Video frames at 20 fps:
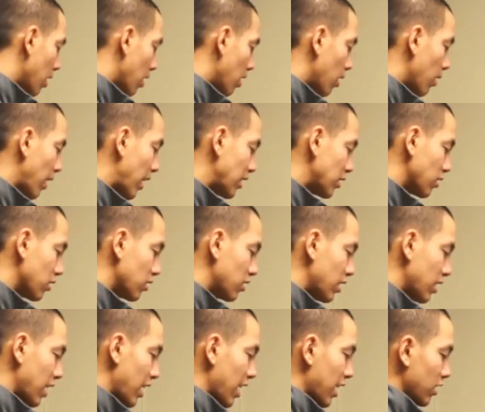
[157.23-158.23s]
As you can
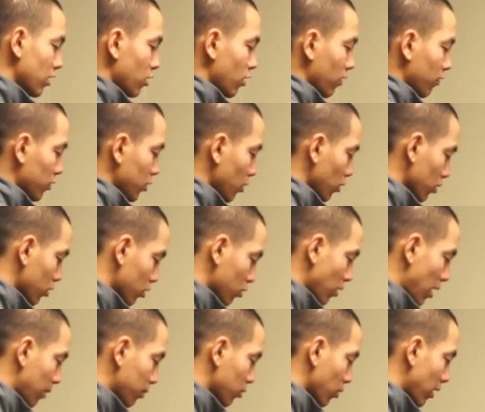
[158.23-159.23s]
see, you have shoulder
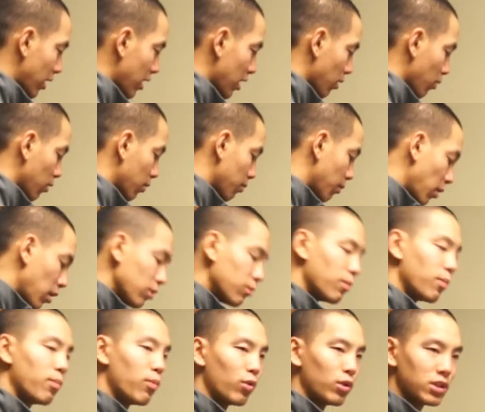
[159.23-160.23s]
straps right here with
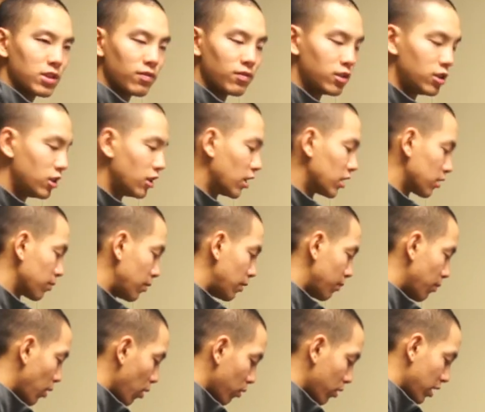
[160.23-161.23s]
multiple points of
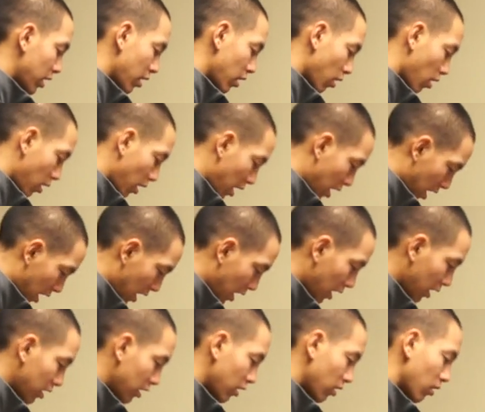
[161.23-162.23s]
adjustment, both here,
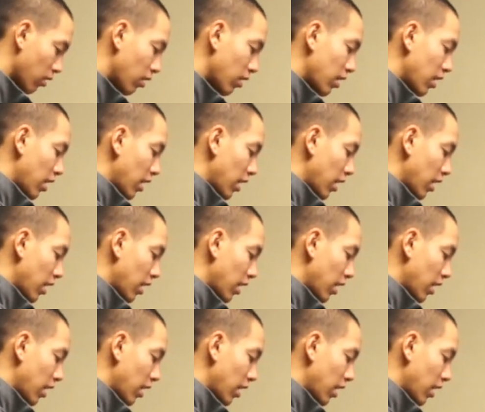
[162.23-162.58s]
and your